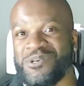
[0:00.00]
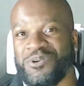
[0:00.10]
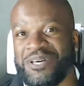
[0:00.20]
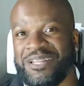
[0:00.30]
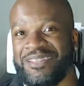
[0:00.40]
so
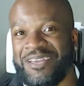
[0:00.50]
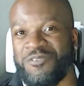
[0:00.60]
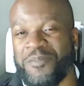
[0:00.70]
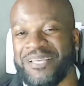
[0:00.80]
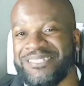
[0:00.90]
none of the
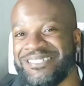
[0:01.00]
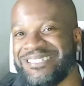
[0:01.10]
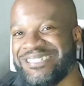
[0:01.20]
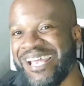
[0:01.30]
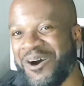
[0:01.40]
information
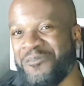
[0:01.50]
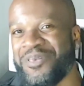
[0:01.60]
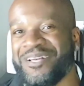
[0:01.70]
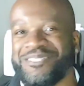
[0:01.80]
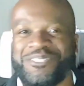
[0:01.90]
shall
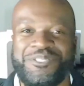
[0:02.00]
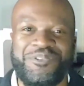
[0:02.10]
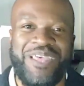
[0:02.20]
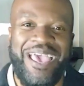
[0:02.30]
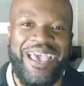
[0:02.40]
be
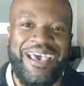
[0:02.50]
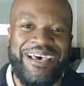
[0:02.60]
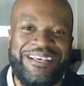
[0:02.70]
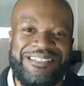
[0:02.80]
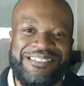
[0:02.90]
construed
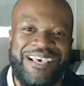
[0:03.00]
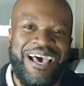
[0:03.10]
as